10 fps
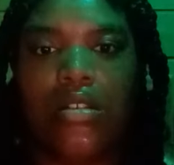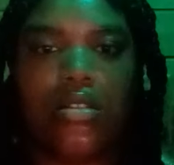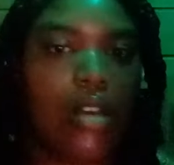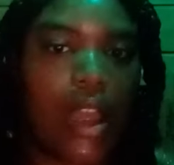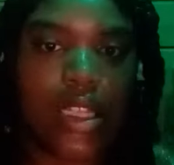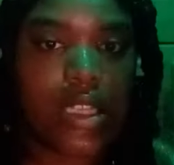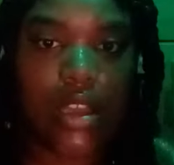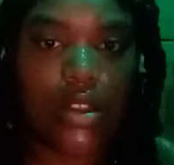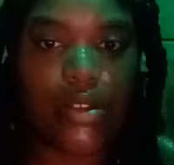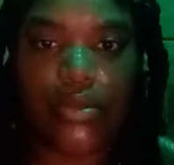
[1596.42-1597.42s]
So I ain't
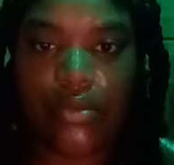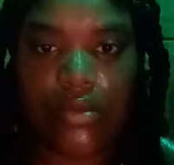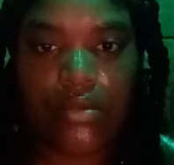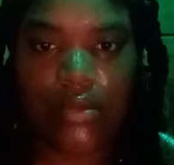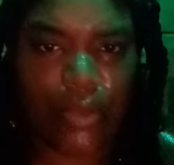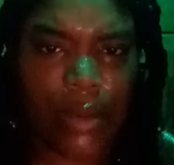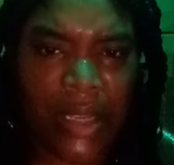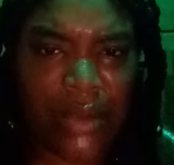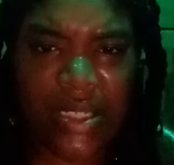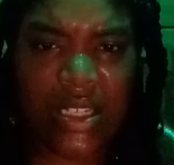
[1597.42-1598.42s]
scared of you. What am I
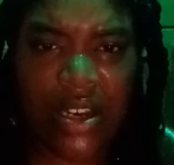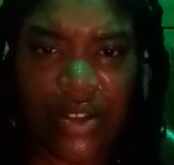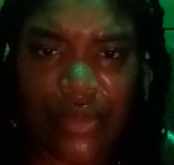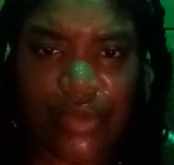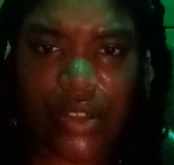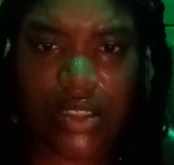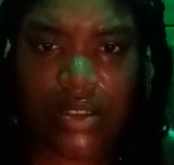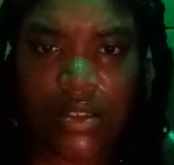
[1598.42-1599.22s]
going to be scared of you for?